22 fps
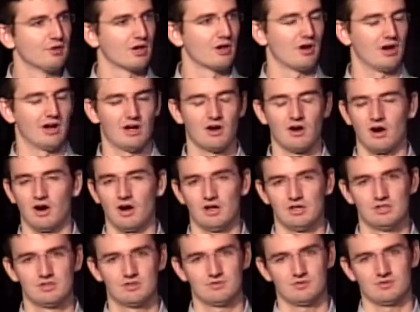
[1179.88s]
credit
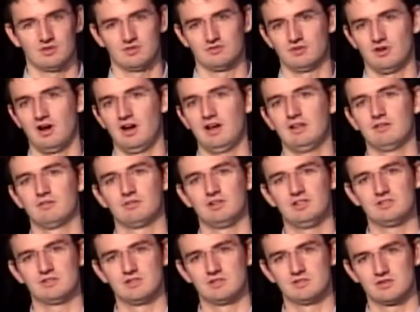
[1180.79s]
cards for a variety of
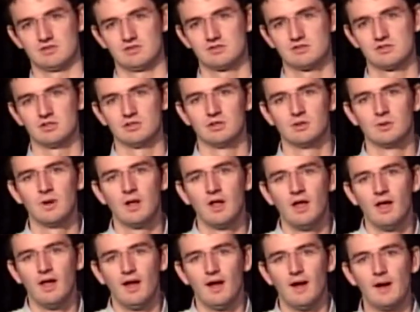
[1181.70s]
reasons. And so
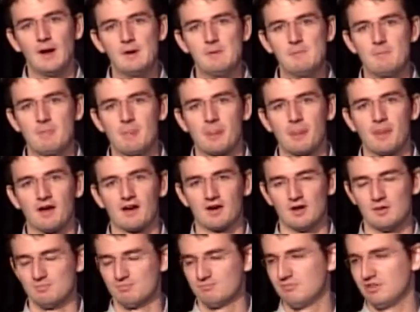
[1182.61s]

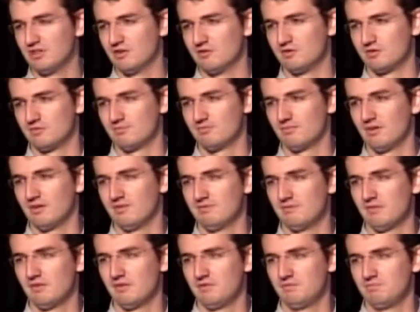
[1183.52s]

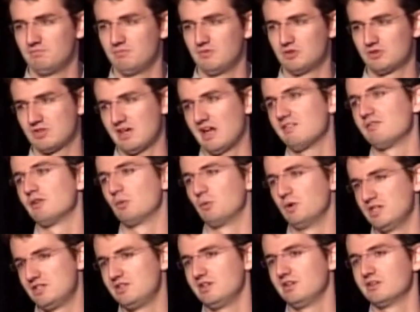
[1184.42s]
there's kind of a
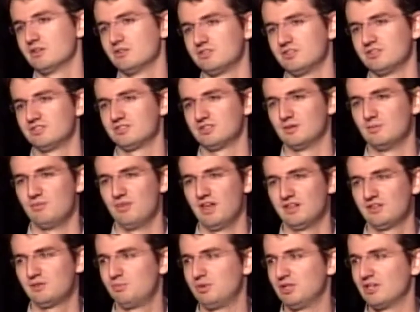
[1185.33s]
rich ecosystem
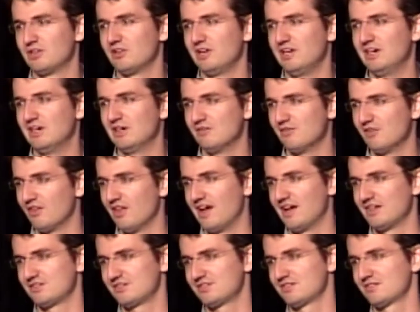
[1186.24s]
that's been created over the
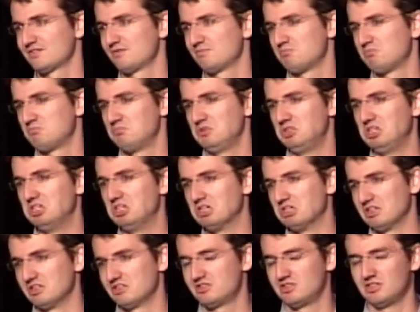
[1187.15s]
last
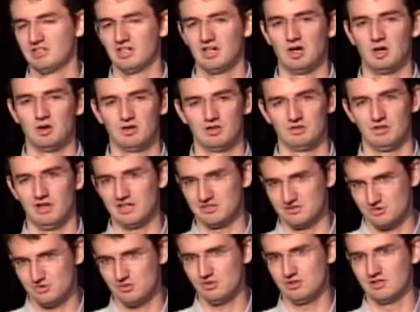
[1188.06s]
year to help, or
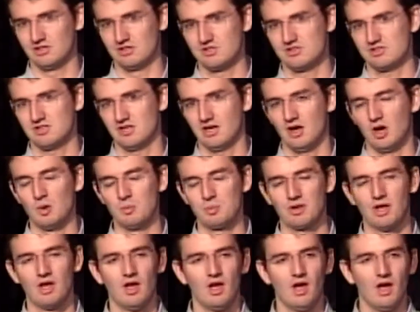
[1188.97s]
last 2 years to
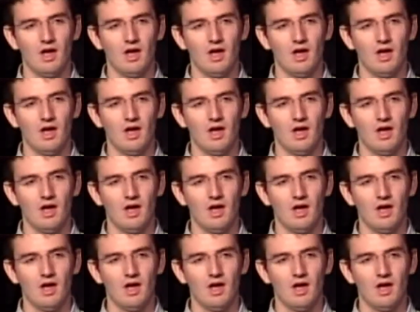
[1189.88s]
help